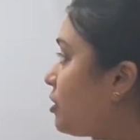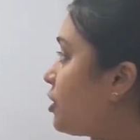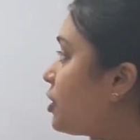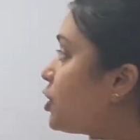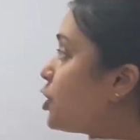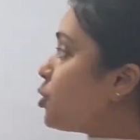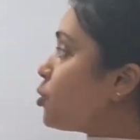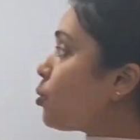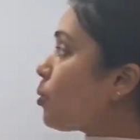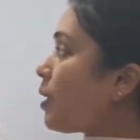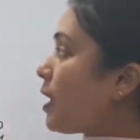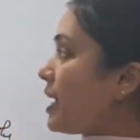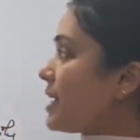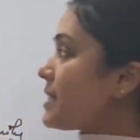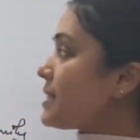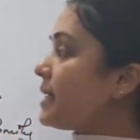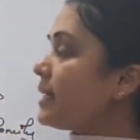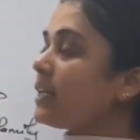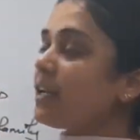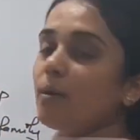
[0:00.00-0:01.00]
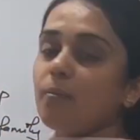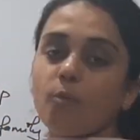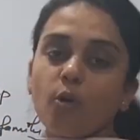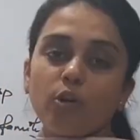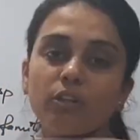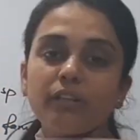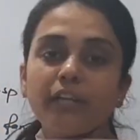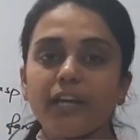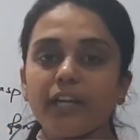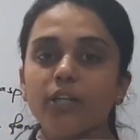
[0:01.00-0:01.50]
Eucacella
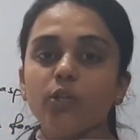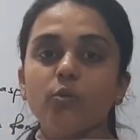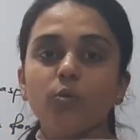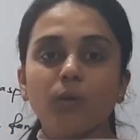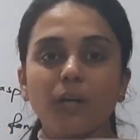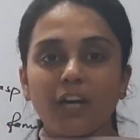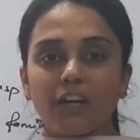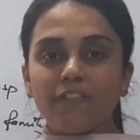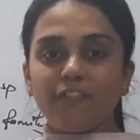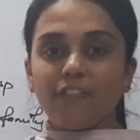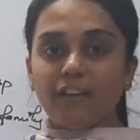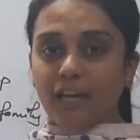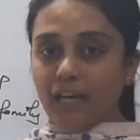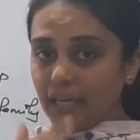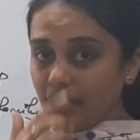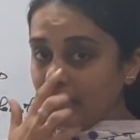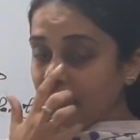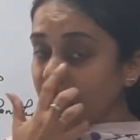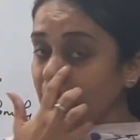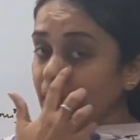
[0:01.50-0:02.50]
moth and euca flower.